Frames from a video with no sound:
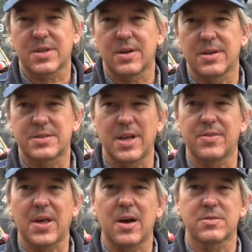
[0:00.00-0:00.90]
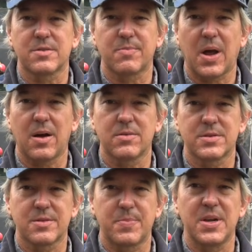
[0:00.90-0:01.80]
to 10,000 pounds
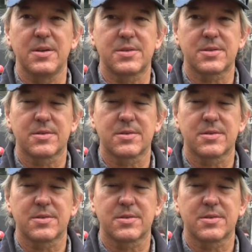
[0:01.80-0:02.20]
a piece.